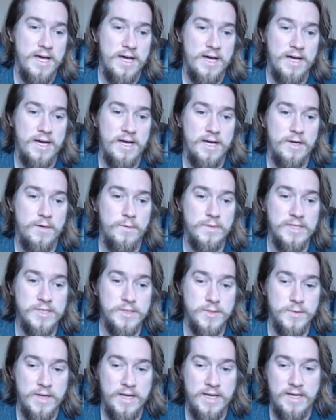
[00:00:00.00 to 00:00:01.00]
We
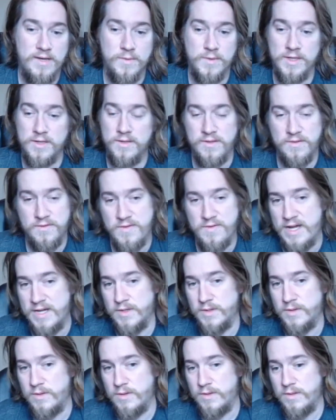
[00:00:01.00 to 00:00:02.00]
are in the
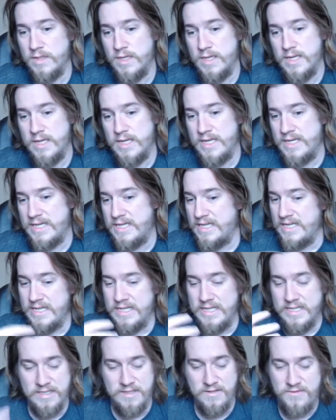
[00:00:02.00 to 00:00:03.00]

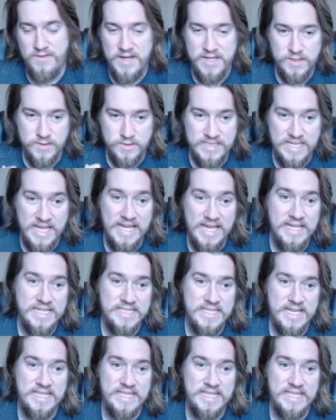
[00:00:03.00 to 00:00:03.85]
final days,